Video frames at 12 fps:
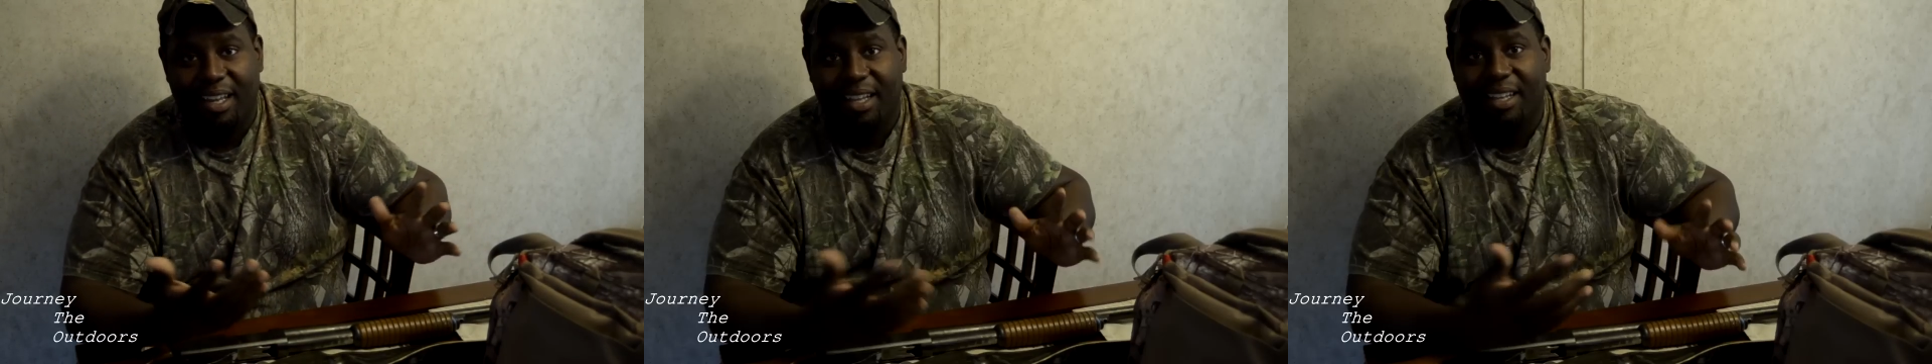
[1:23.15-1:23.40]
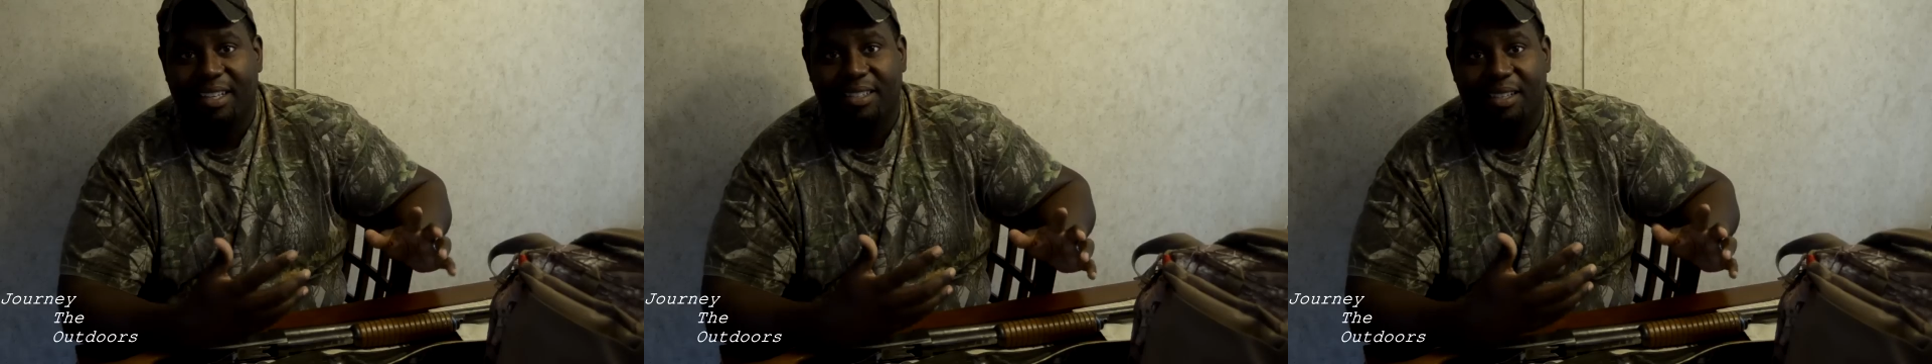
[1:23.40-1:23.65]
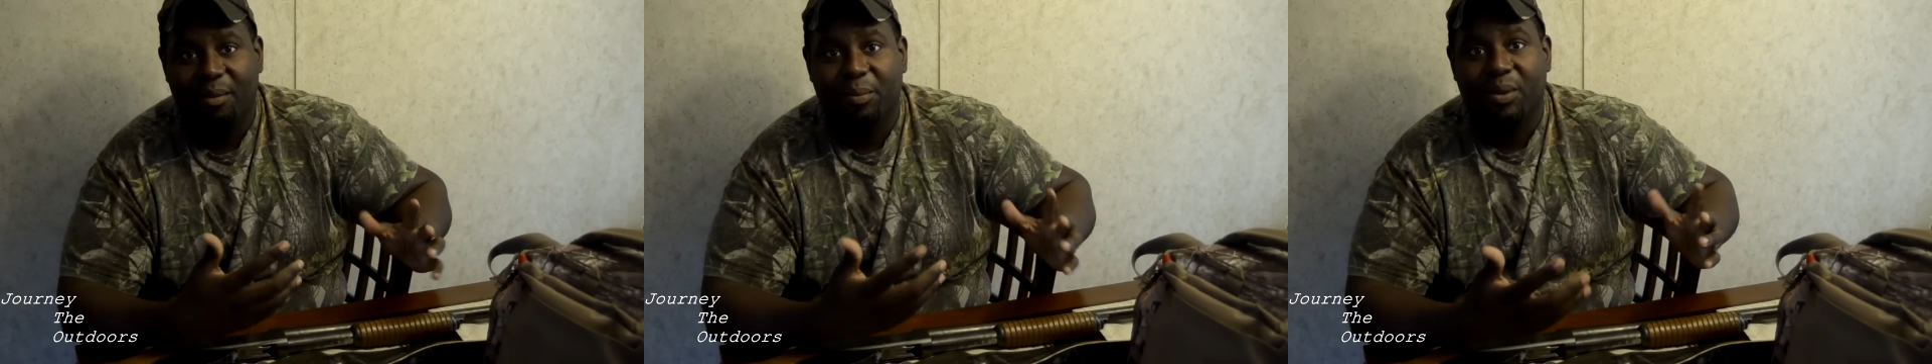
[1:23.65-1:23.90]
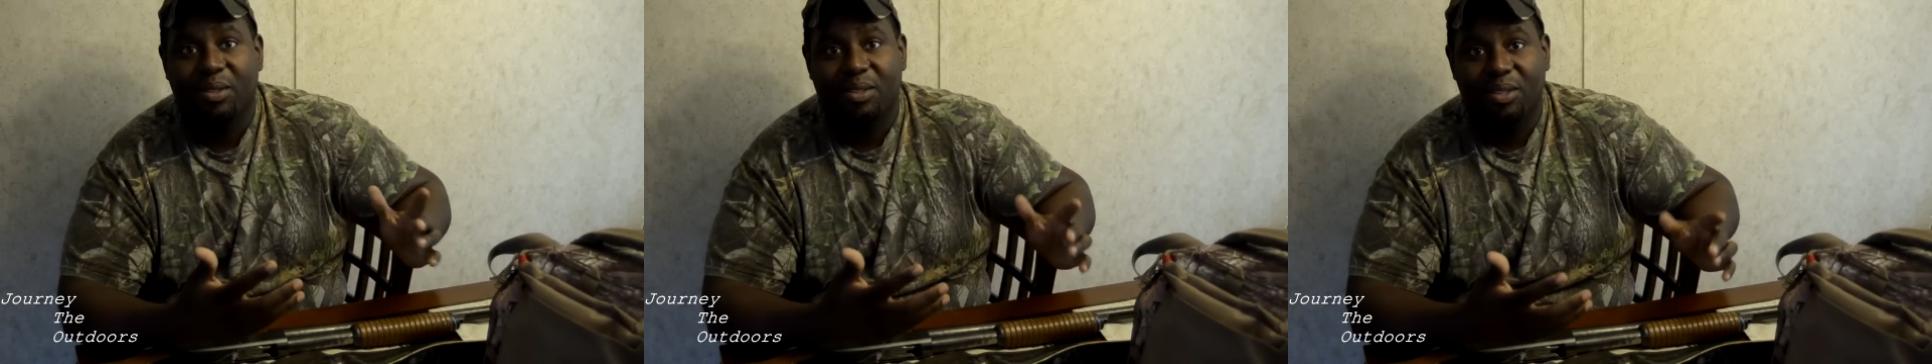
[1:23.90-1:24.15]
It is the
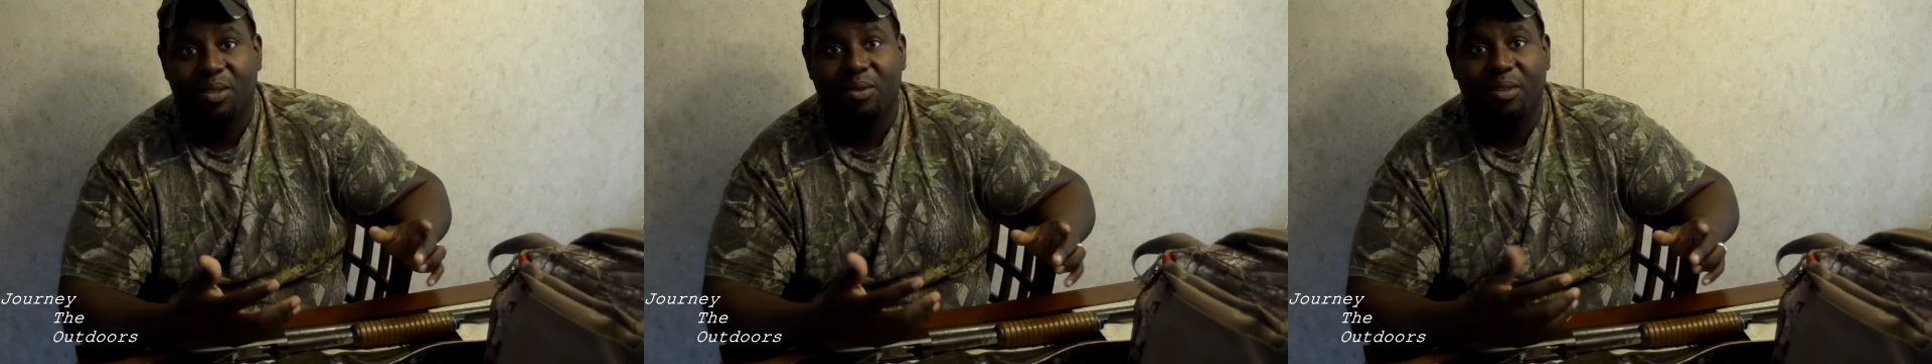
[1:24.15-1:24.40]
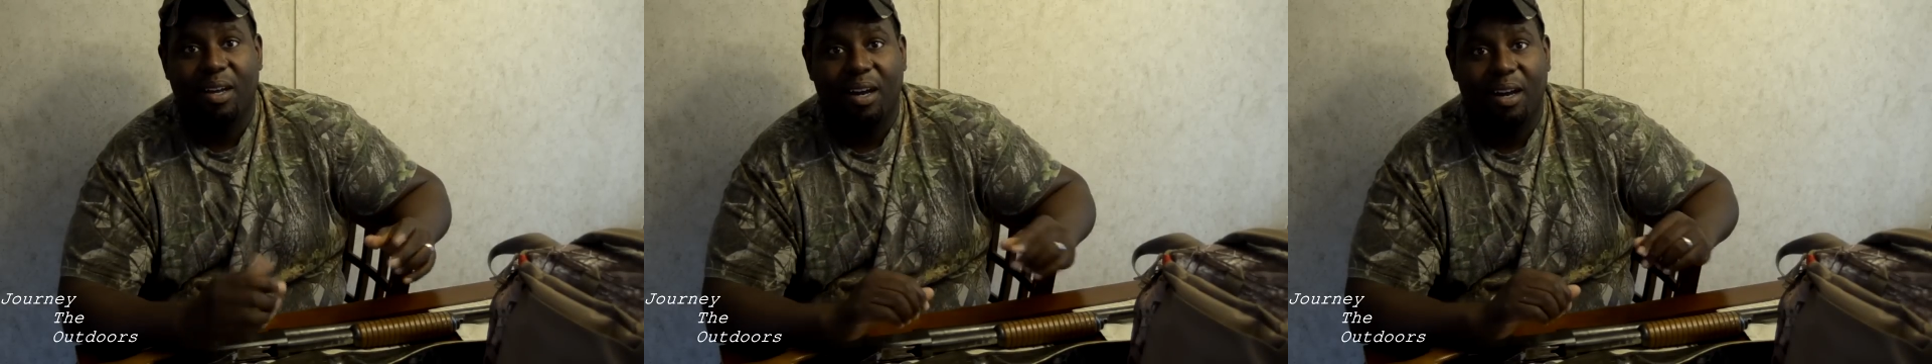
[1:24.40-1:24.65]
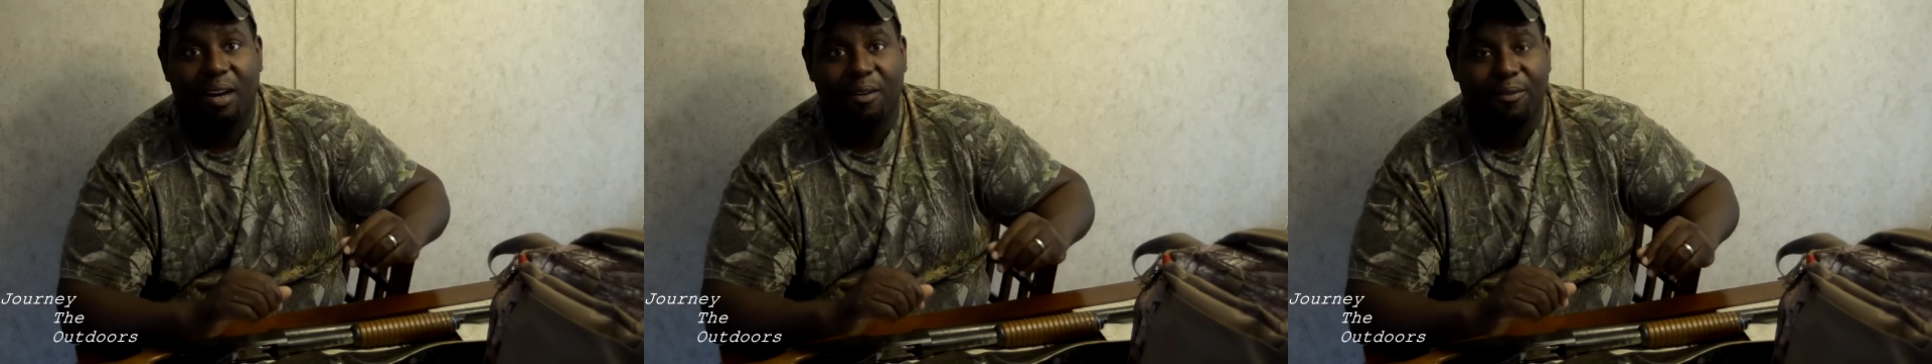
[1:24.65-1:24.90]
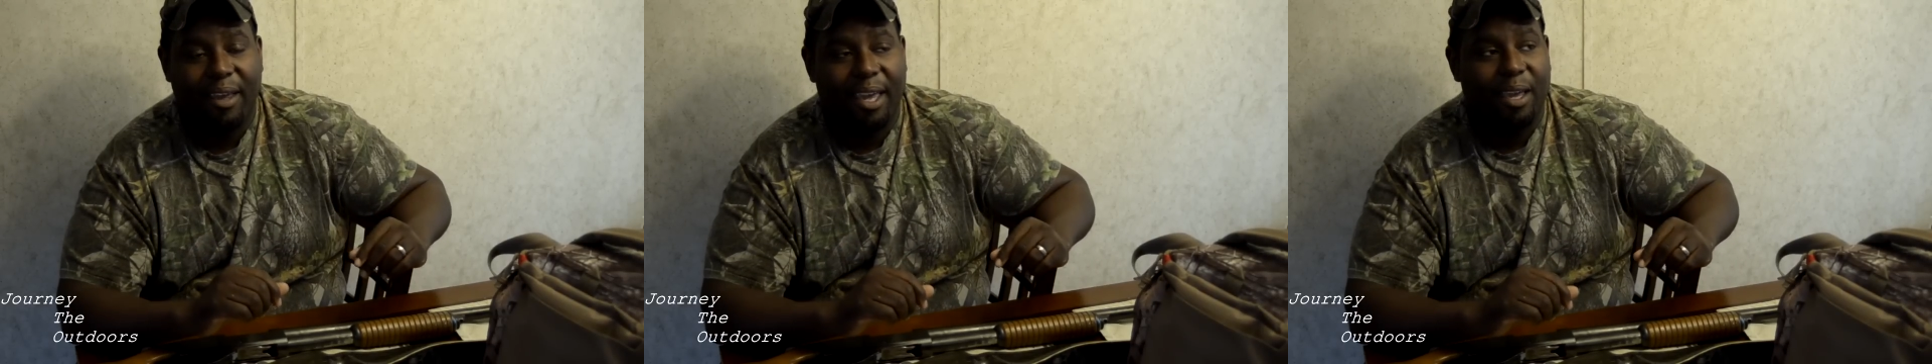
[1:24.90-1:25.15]
pursuit
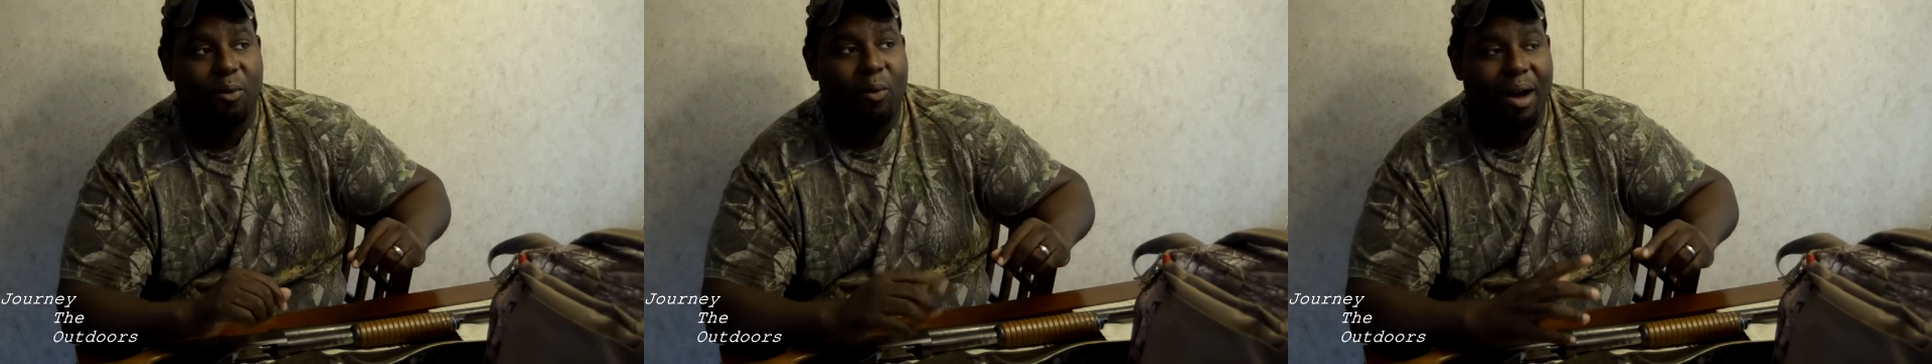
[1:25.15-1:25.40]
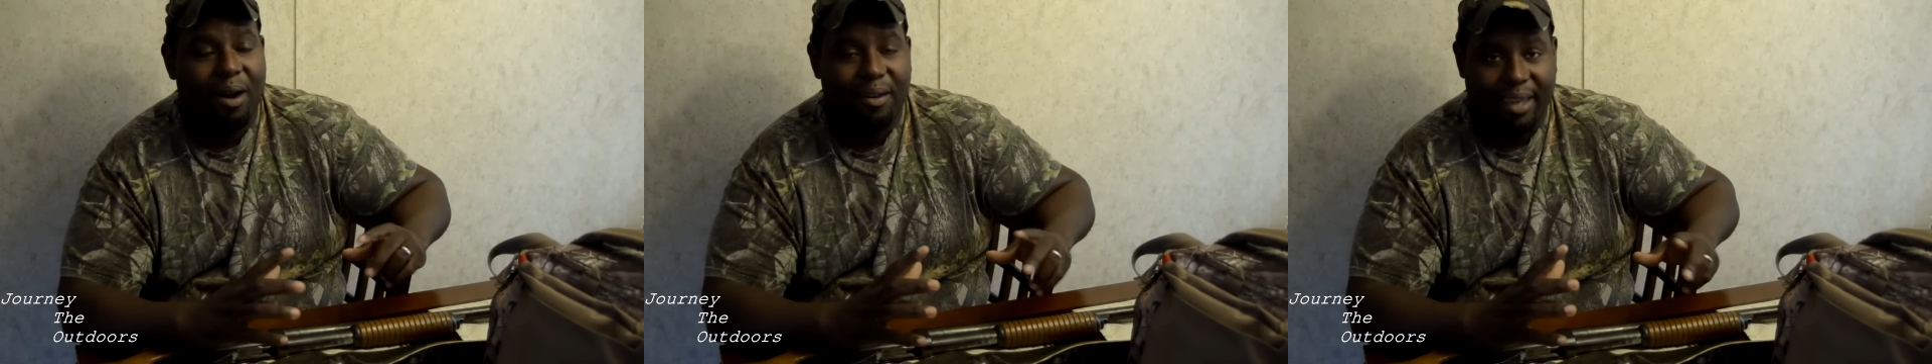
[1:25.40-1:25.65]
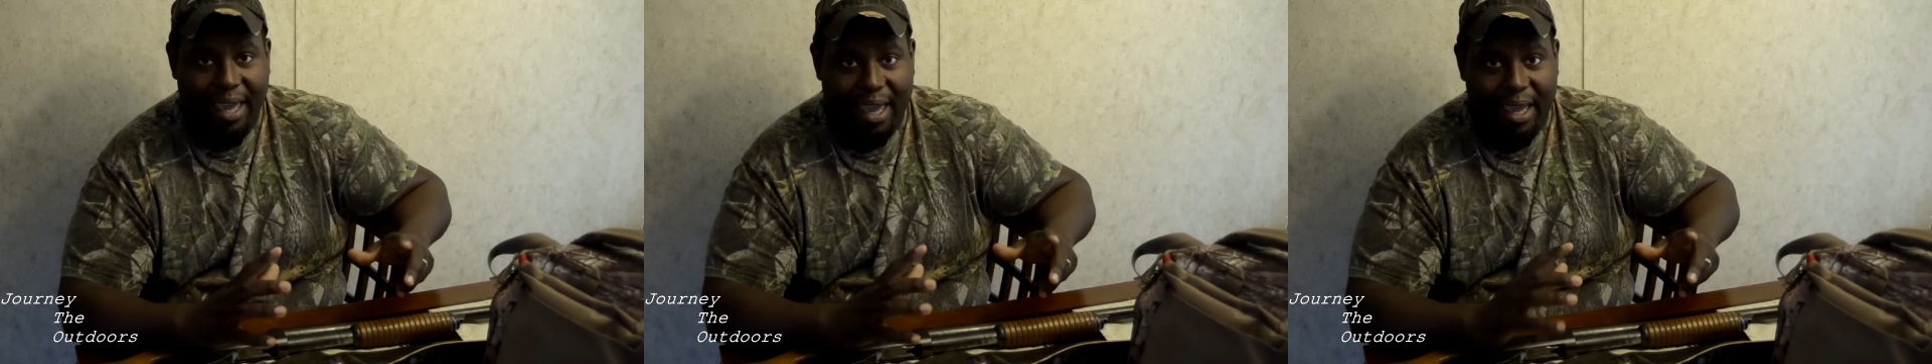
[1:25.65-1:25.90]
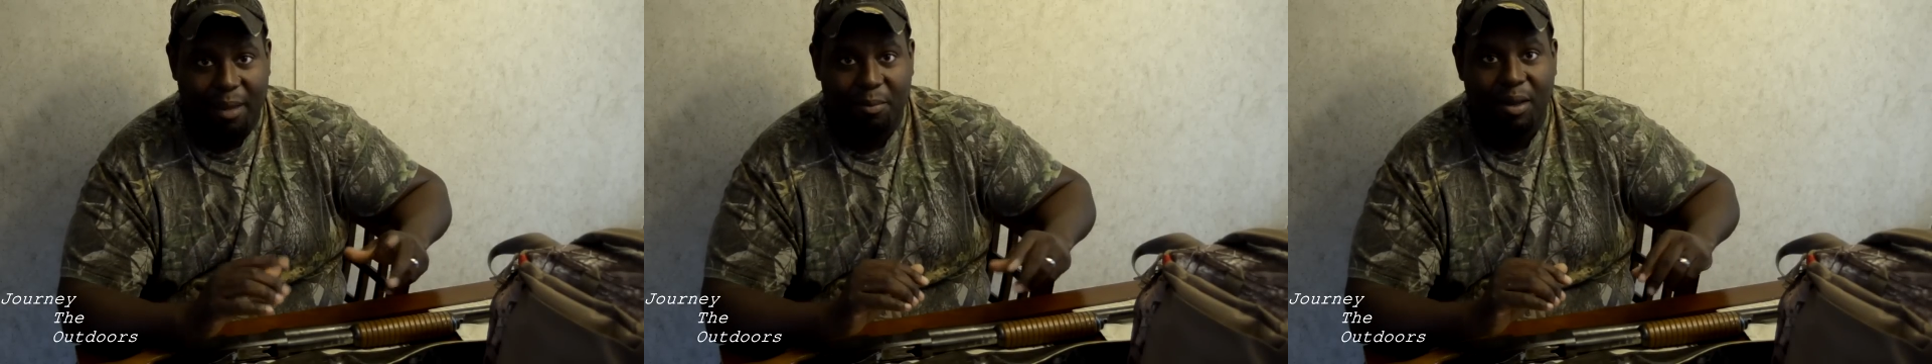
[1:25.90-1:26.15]
of a wild
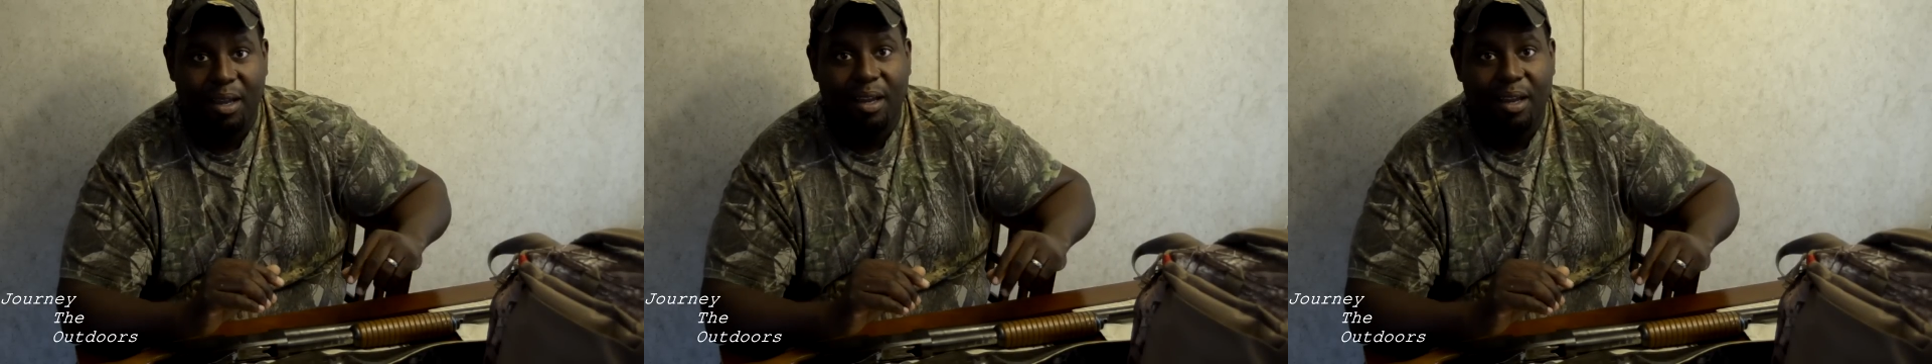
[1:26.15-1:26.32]
game,